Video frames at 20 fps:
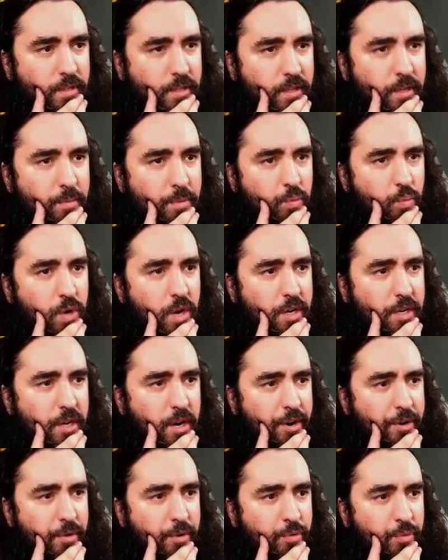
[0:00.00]
Give me one
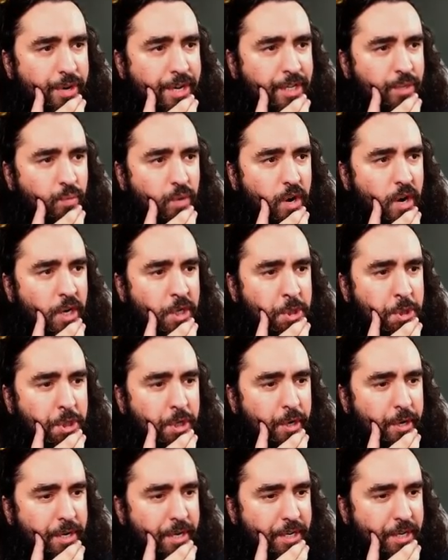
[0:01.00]
darn good reason why I
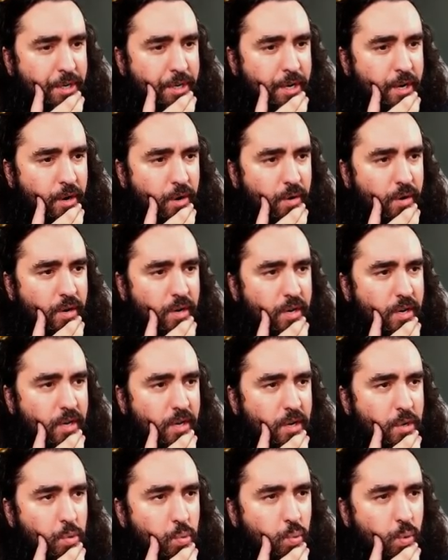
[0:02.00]
shouldn't, you know?
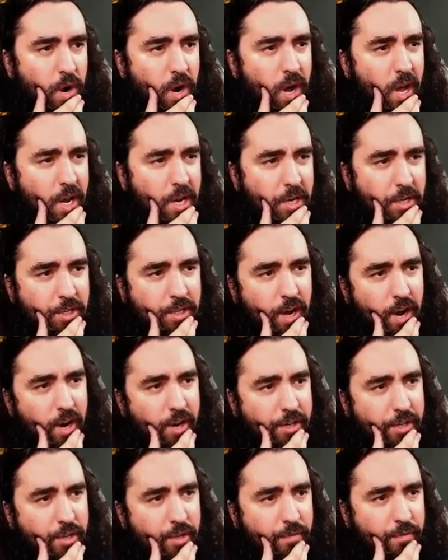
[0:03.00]
one
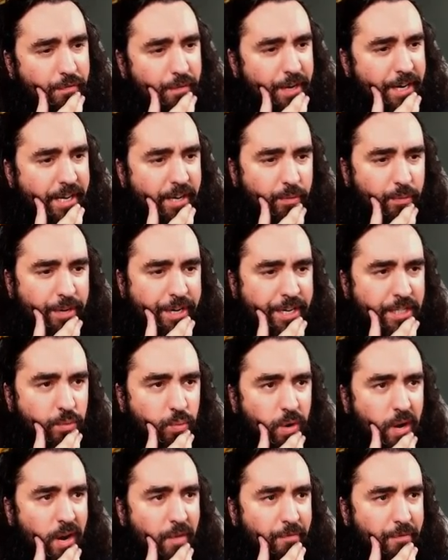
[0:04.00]
darn good freaking reason
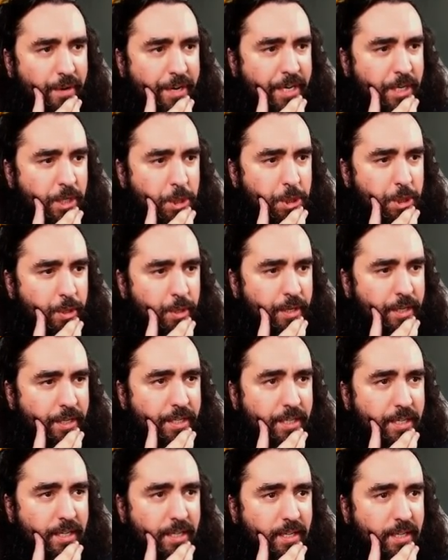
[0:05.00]
why I freaking shouldn't.
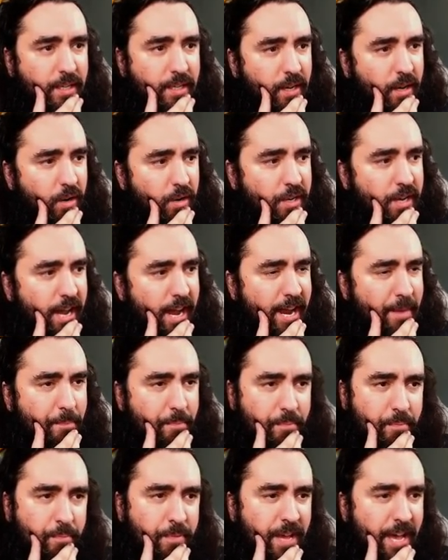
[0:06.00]
Okay,
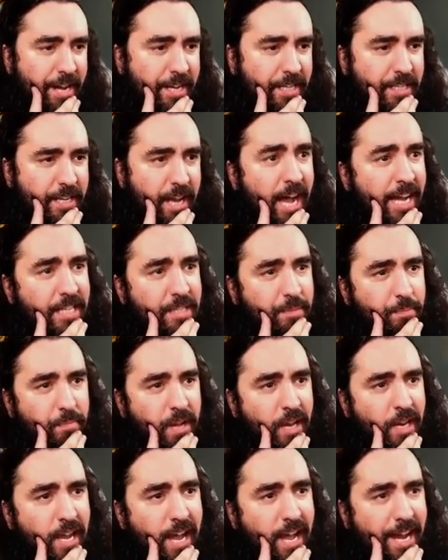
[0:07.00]
that is nice.
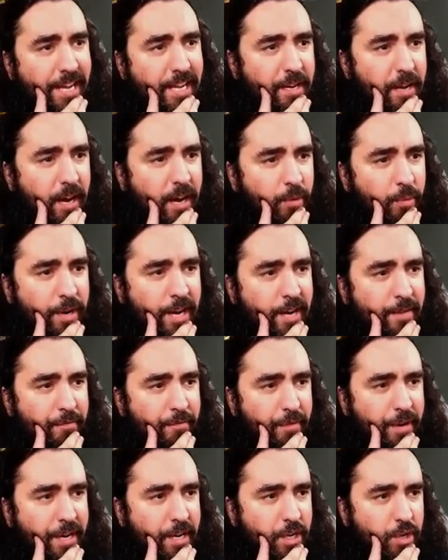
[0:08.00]
I like it. I really
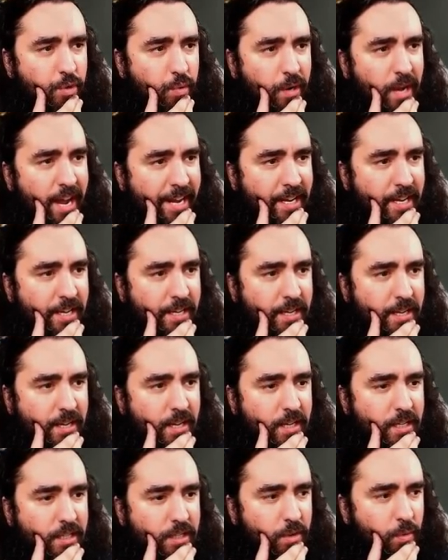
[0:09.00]
freaking do like it.
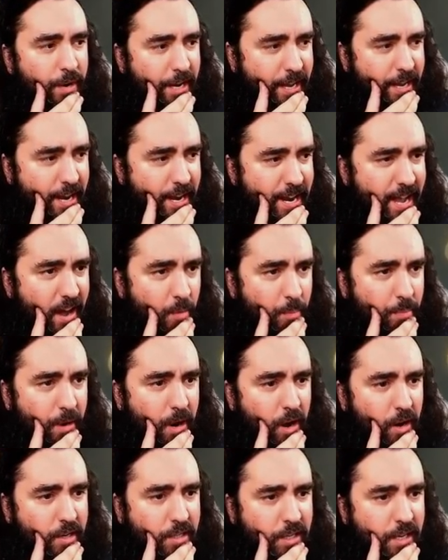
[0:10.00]
So we can now
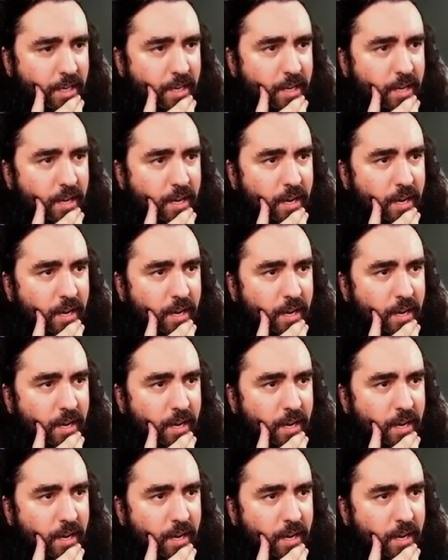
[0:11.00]
block the...